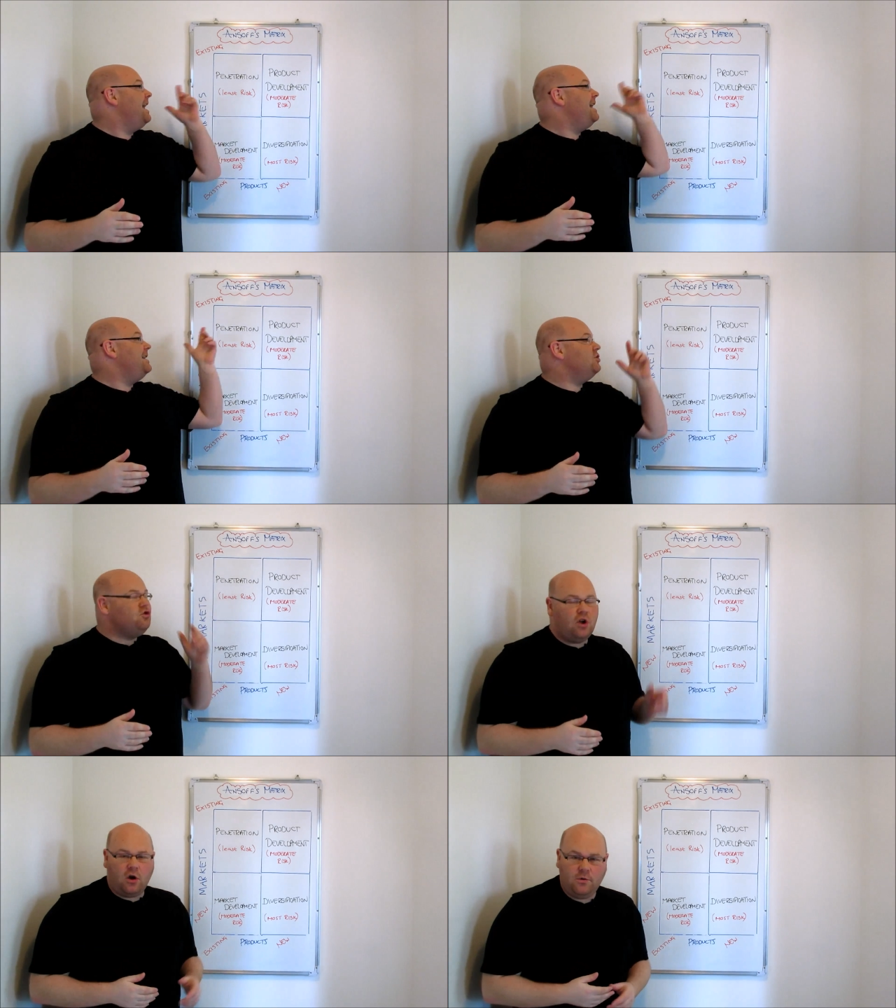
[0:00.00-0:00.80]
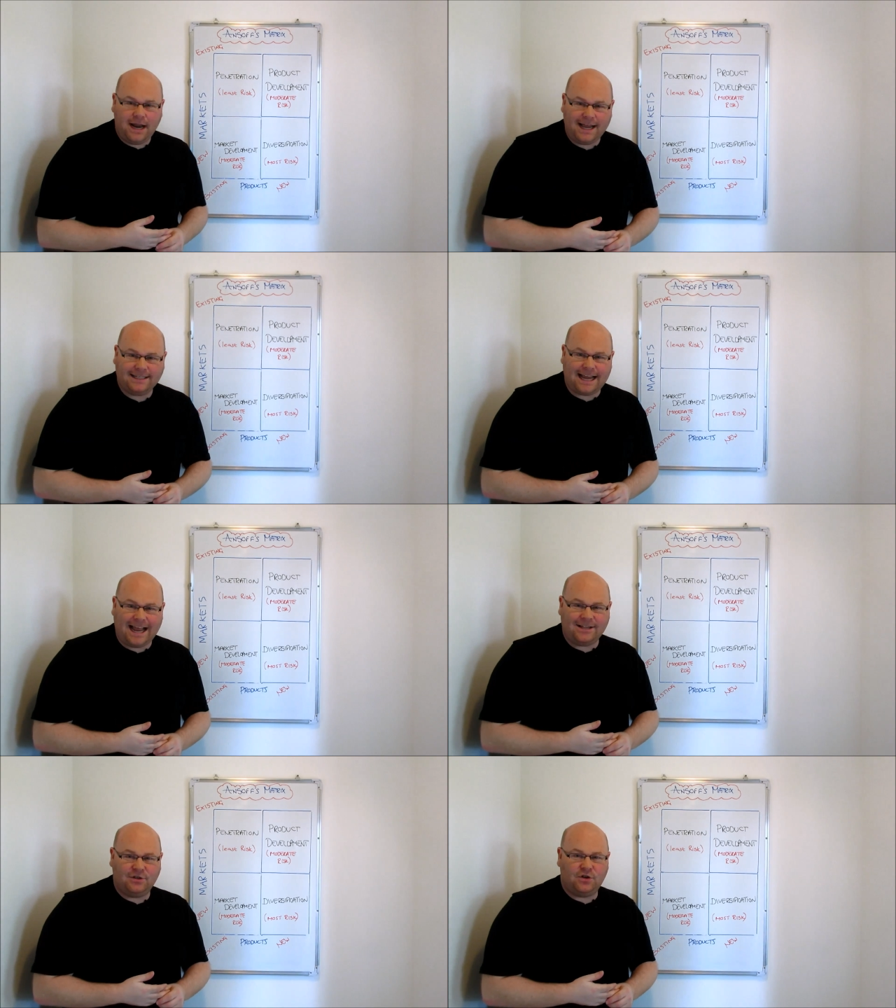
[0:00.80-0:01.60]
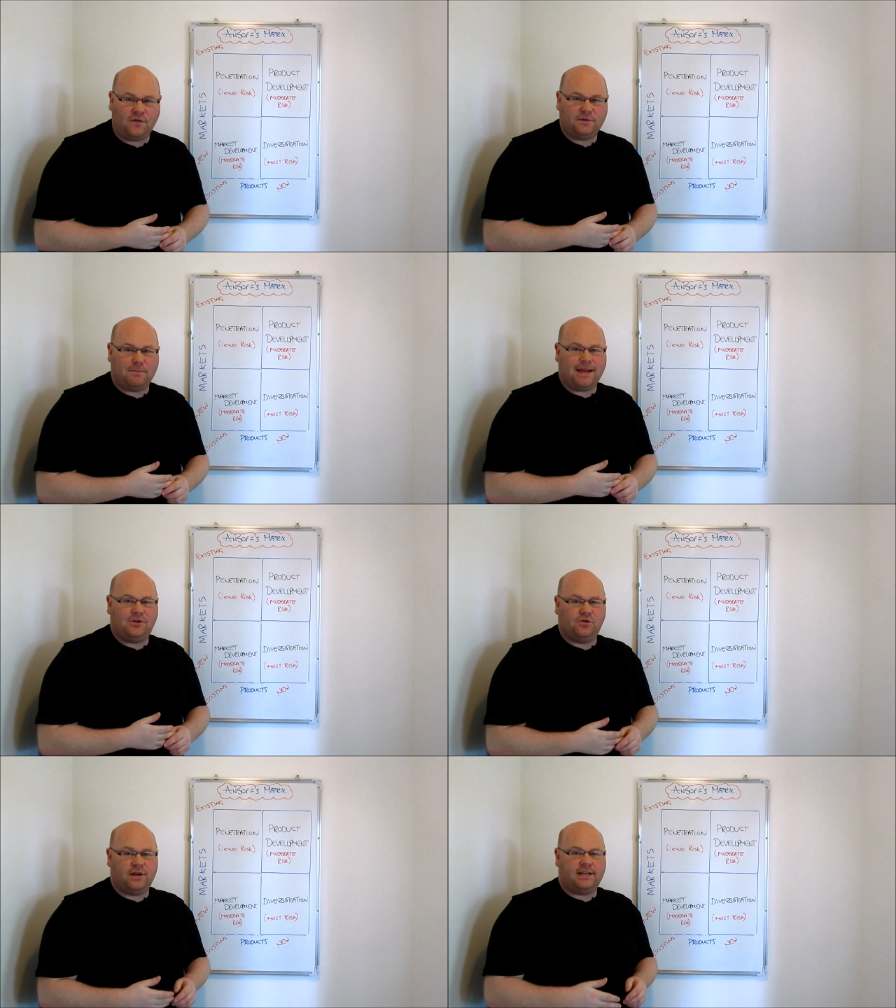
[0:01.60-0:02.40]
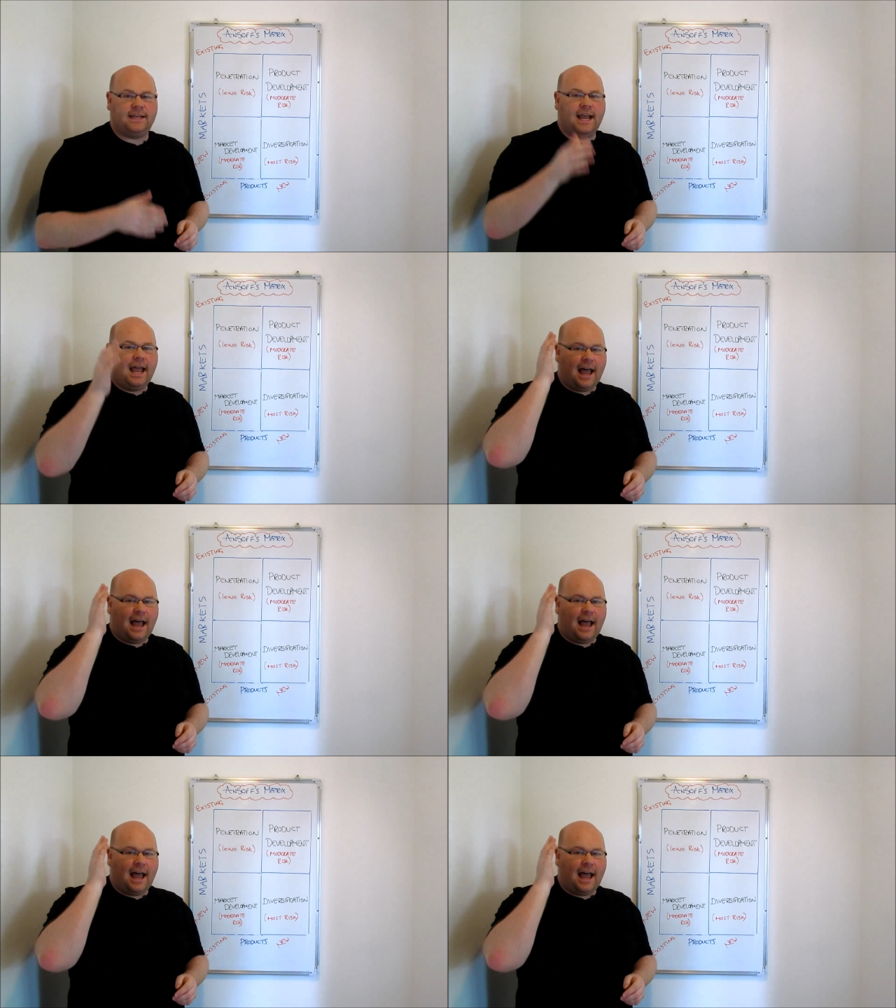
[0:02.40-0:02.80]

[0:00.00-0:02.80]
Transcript: He is known as Ansoff Matrix,